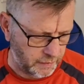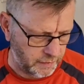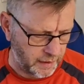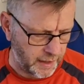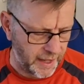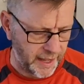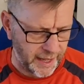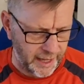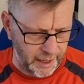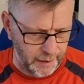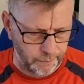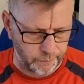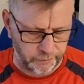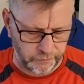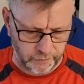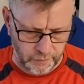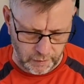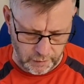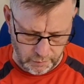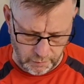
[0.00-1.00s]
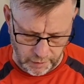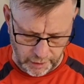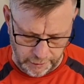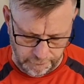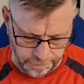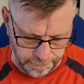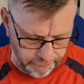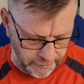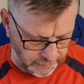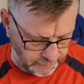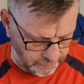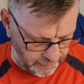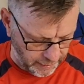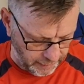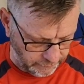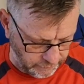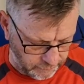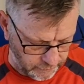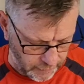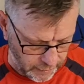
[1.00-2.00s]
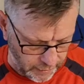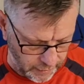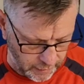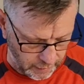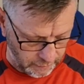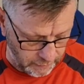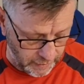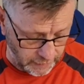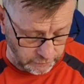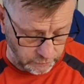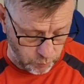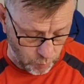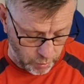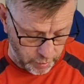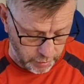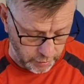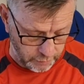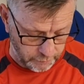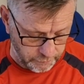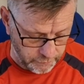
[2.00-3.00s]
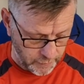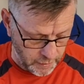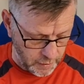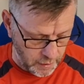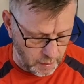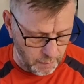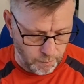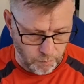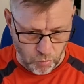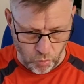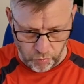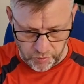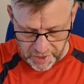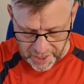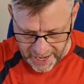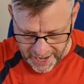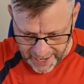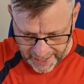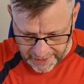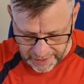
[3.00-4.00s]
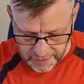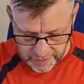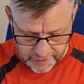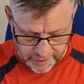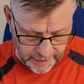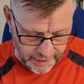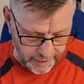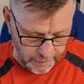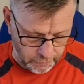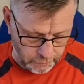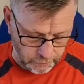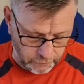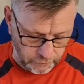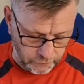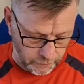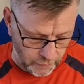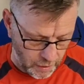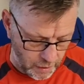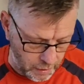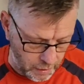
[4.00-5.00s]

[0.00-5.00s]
They're absolutely fantastic, and that's why more than anything else,